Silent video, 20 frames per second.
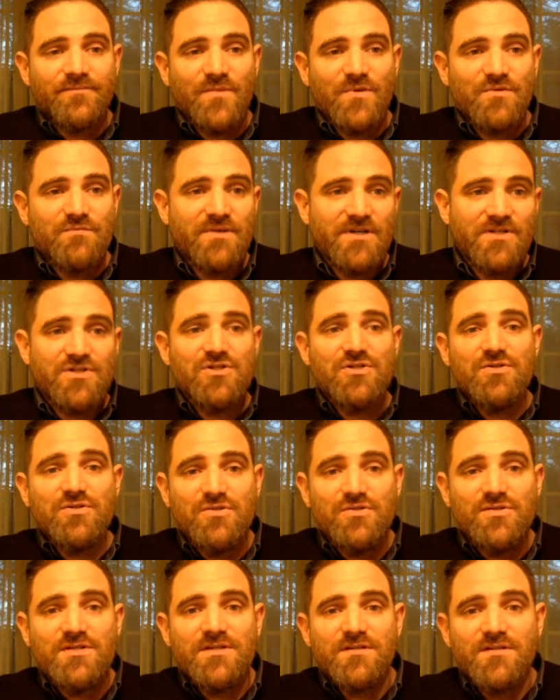
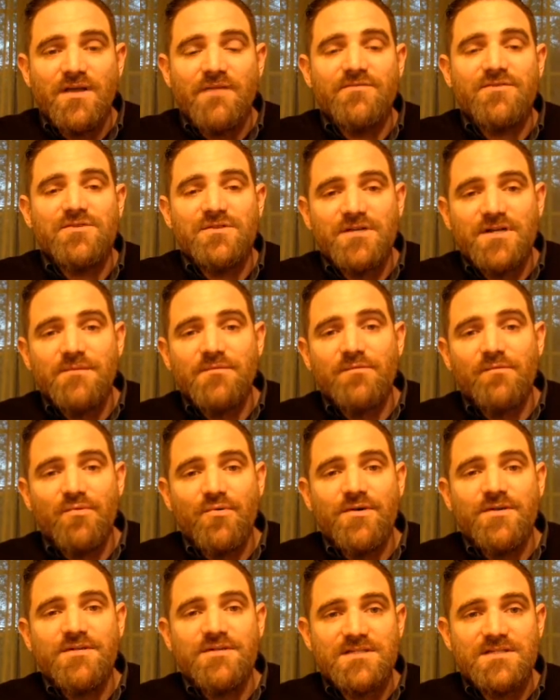You'll have a certain number of
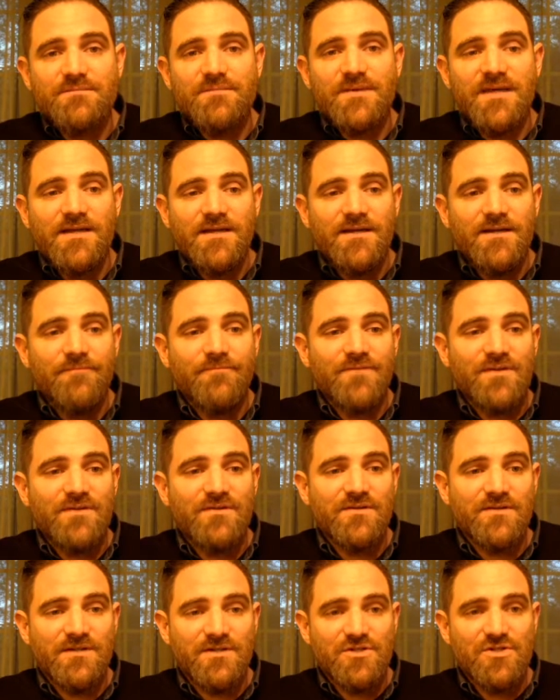points to spend, and
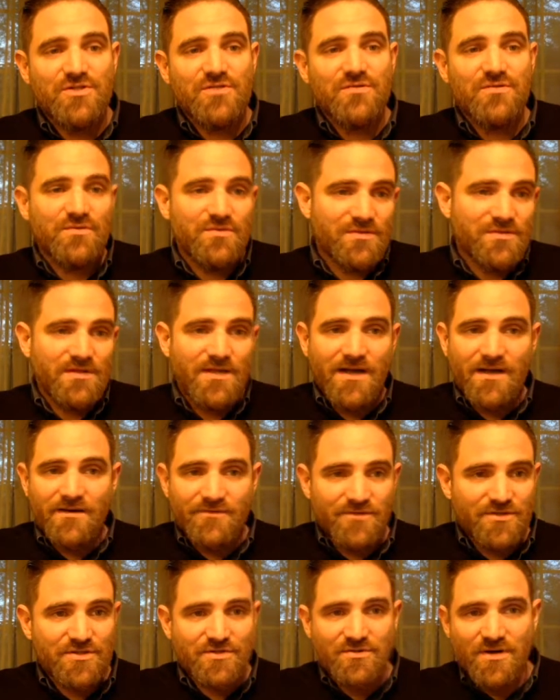you'll get to choose
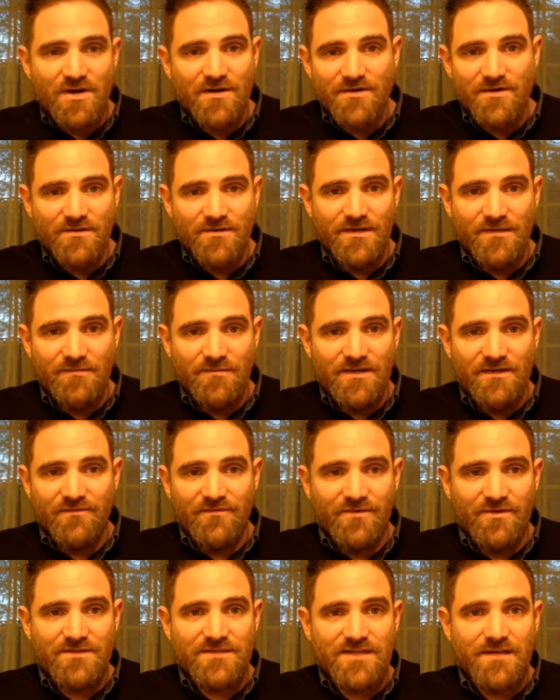how strong you get to be,
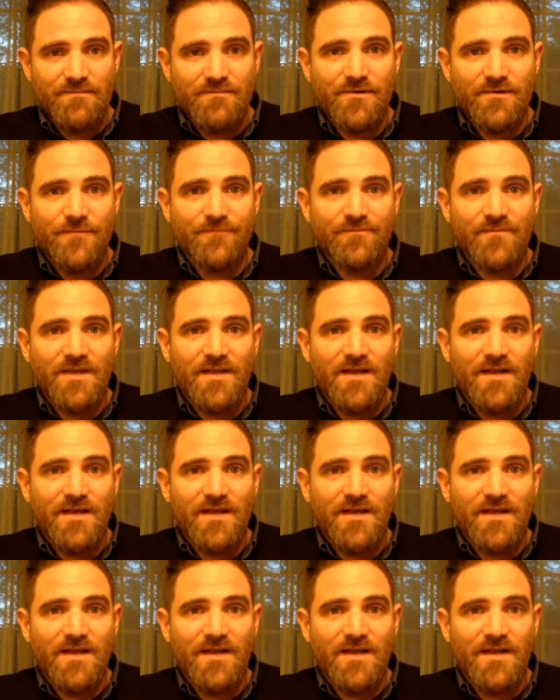for example, and